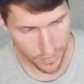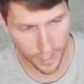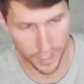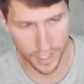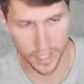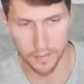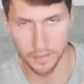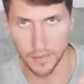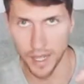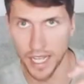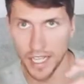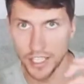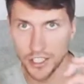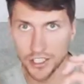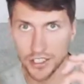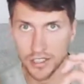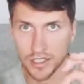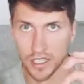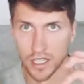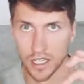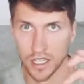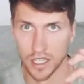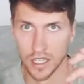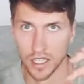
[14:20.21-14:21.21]
And
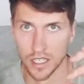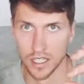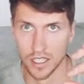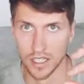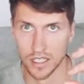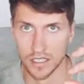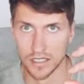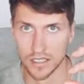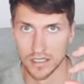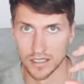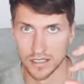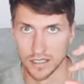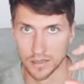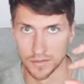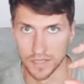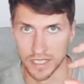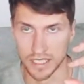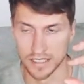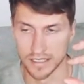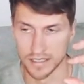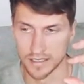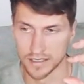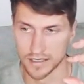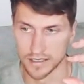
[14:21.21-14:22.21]
imagine
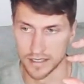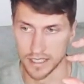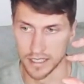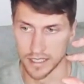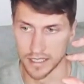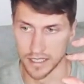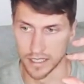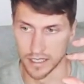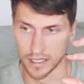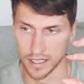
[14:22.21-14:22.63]
something sticky